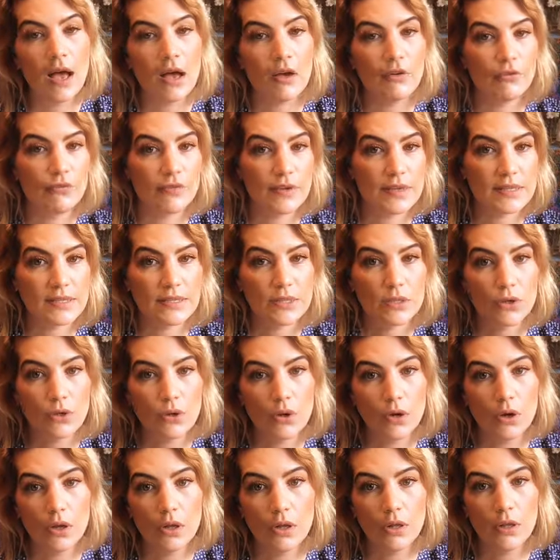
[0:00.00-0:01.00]
a
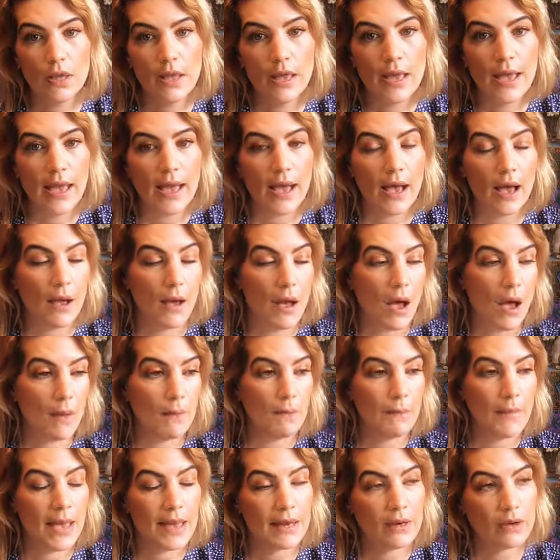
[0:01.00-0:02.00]
physical, a, a
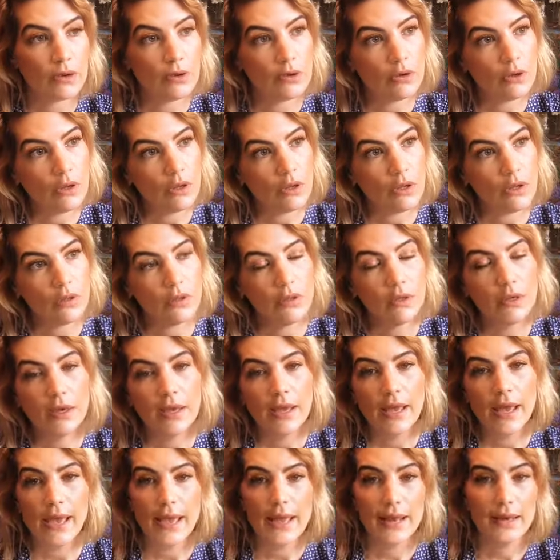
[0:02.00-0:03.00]
medical,
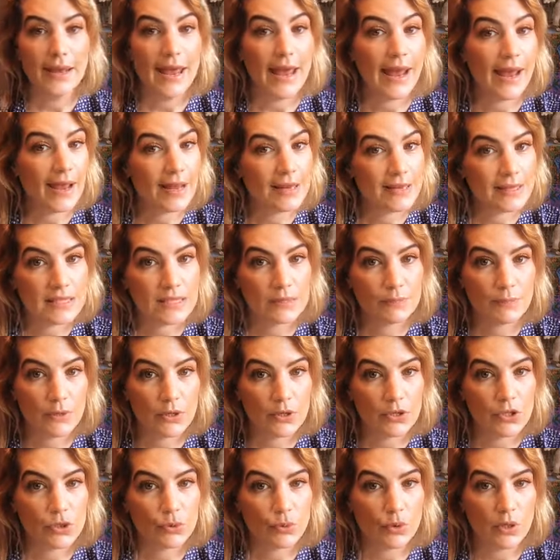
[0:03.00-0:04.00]
and, and a
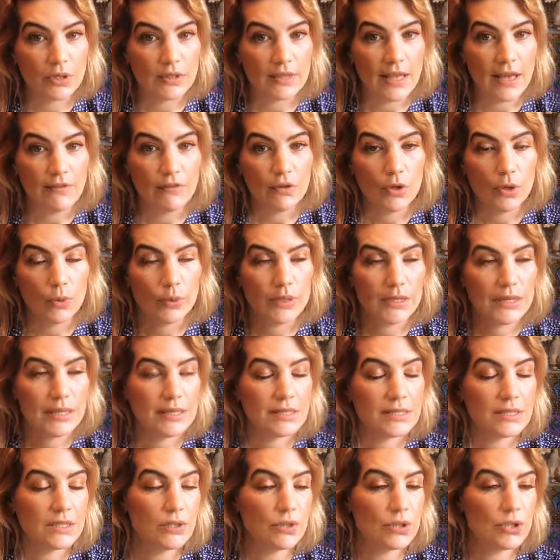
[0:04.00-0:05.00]
spiritual level. We
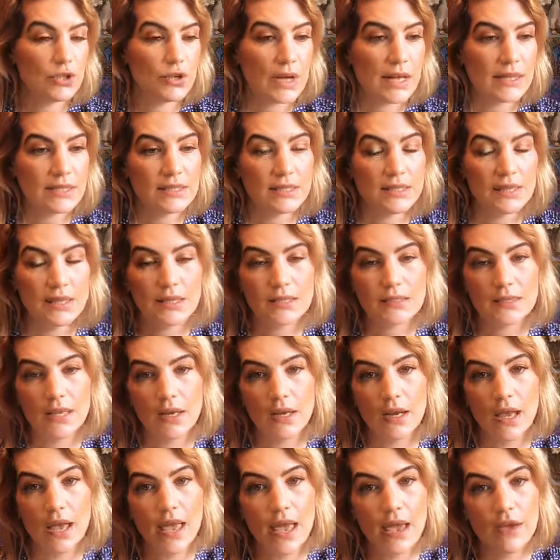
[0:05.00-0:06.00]
need to address things
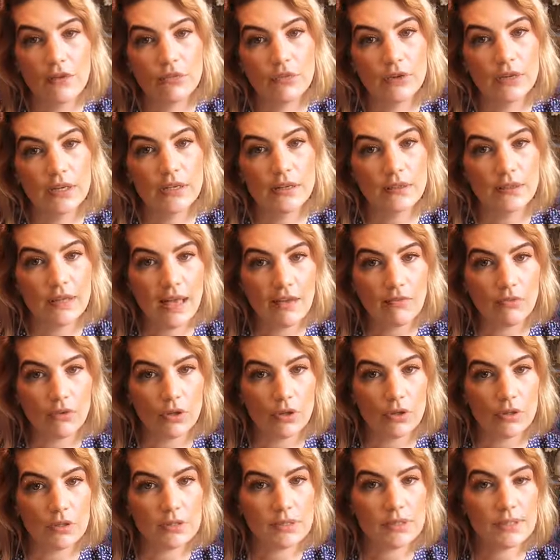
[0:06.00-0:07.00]
on every
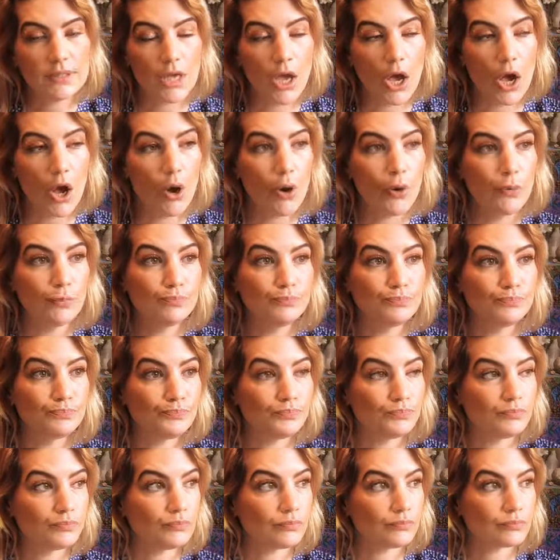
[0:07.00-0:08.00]
level. So
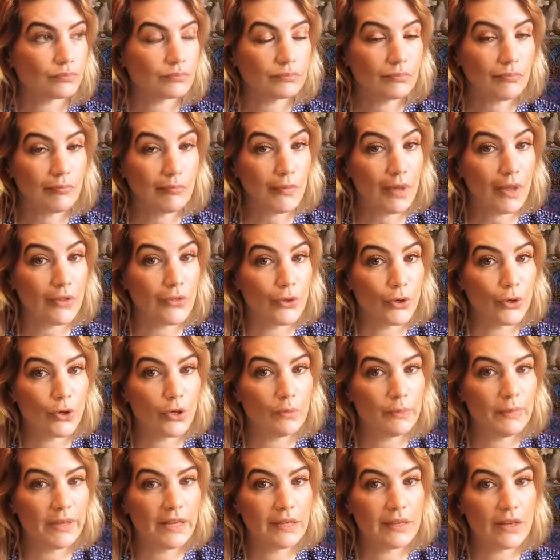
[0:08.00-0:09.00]
there
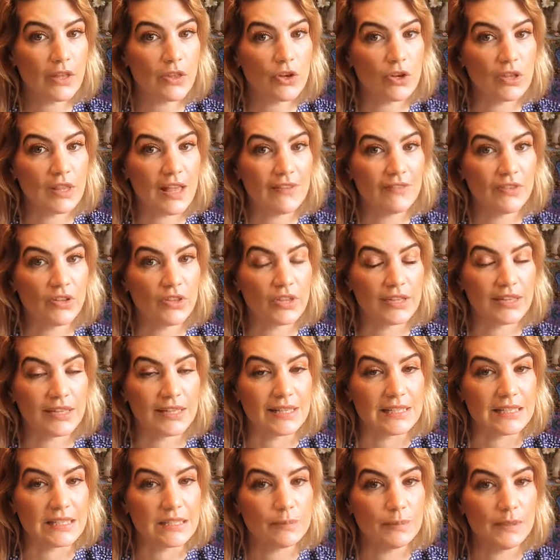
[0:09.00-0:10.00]
could be another level that
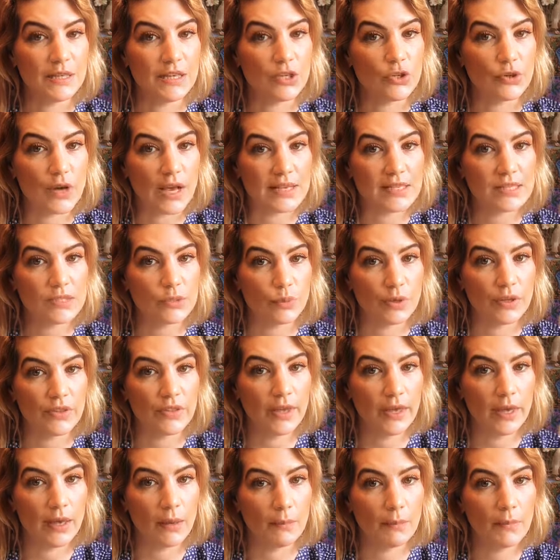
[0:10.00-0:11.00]
needs to be addressed with
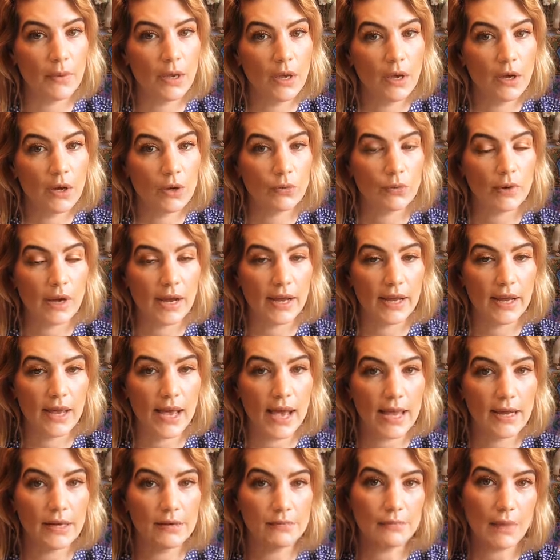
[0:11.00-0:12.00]
him, right?
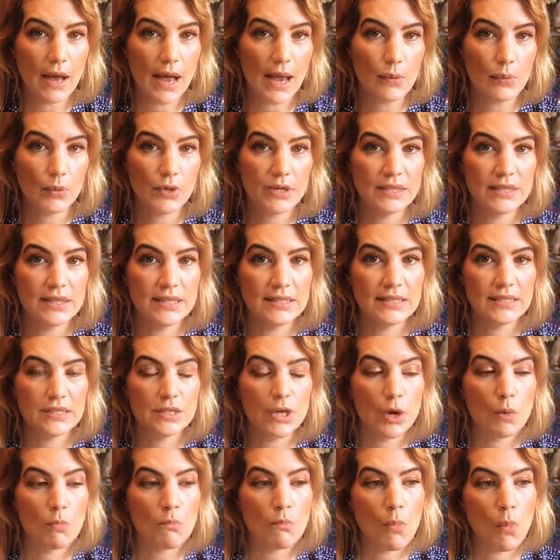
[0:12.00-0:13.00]
I, I would need to
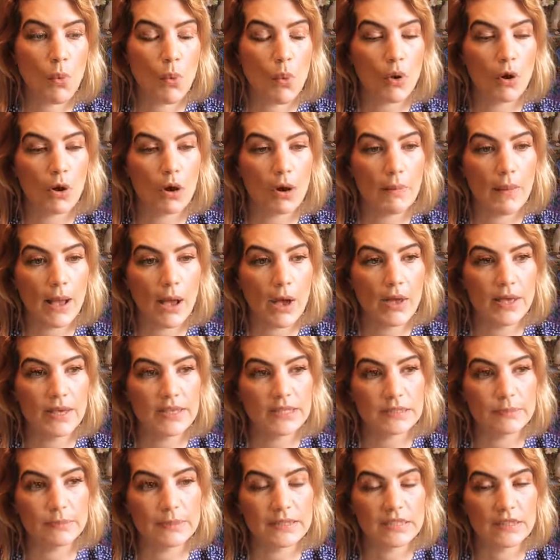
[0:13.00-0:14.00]
know more about
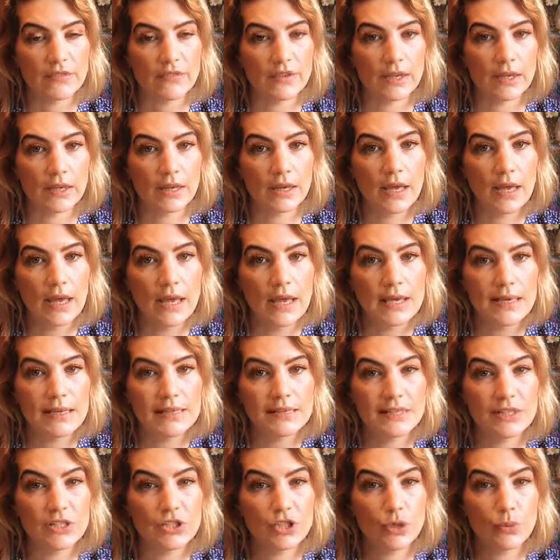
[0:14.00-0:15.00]
his specific
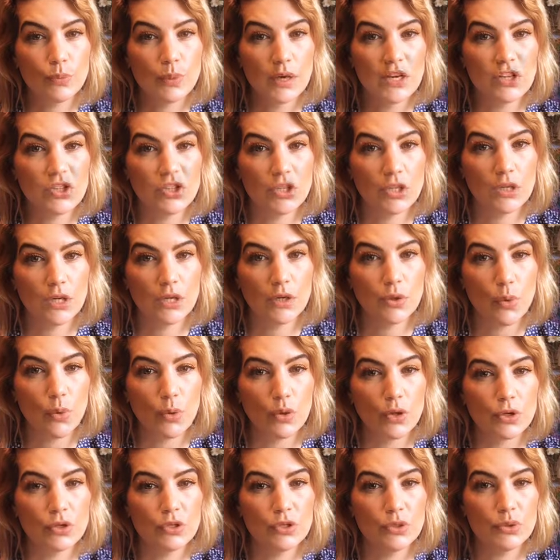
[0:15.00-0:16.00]
situation in
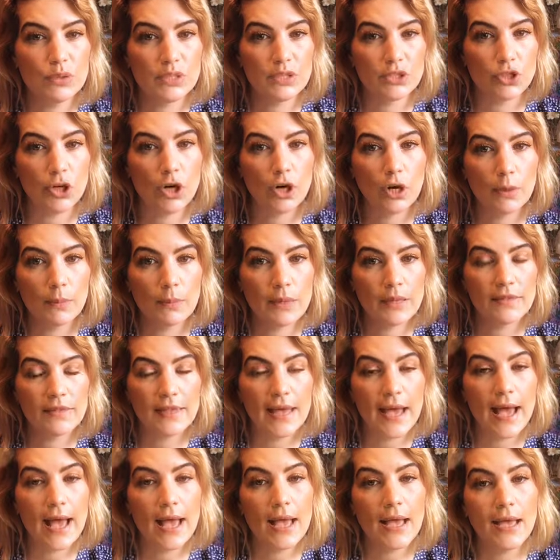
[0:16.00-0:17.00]
order to determine
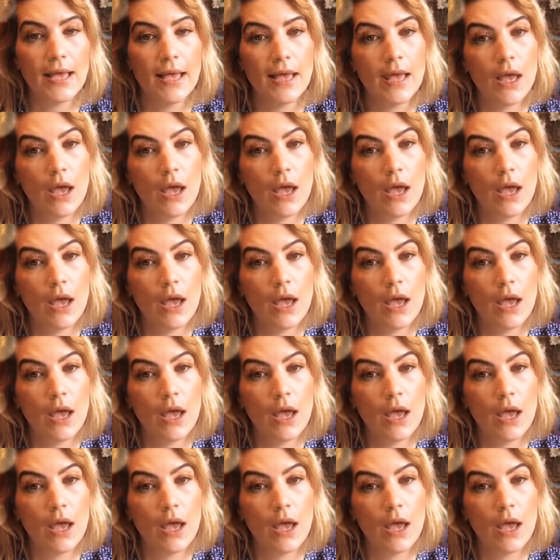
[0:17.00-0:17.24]
that.